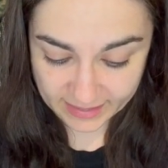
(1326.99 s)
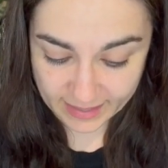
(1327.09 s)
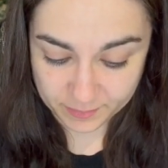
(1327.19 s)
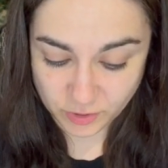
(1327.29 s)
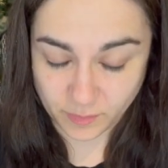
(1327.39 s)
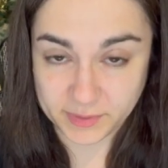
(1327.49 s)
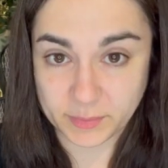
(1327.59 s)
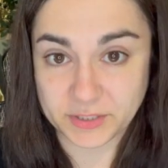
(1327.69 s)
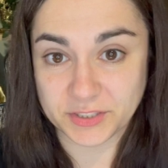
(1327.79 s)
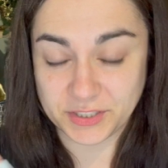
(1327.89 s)
laptops,
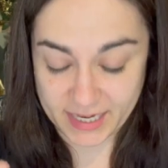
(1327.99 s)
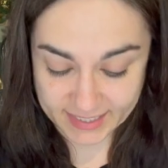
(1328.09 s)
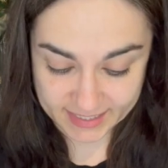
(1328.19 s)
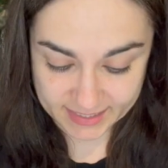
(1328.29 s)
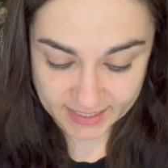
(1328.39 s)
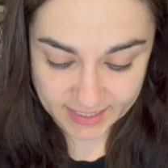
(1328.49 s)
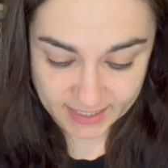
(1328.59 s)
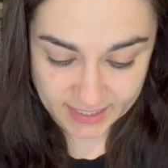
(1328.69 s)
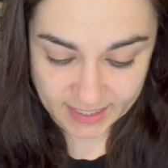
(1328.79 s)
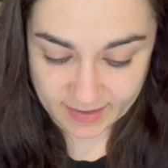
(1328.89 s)
which are shaded,
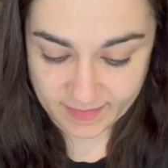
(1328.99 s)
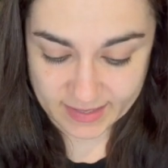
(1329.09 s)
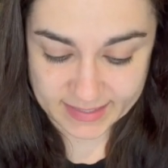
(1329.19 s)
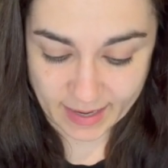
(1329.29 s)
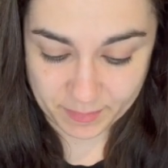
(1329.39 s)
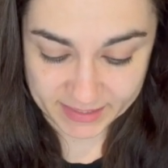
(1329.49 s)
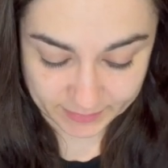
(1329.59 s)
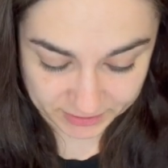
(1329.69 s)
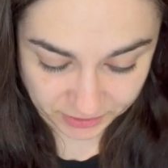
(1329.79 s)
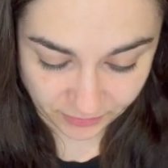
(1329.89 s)
and then tablets,
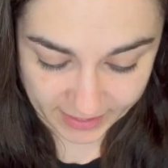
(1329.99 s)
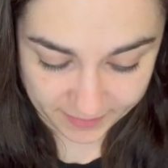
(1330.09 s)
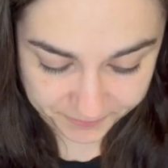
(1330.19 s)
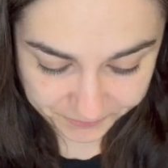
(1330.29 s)
which are grey.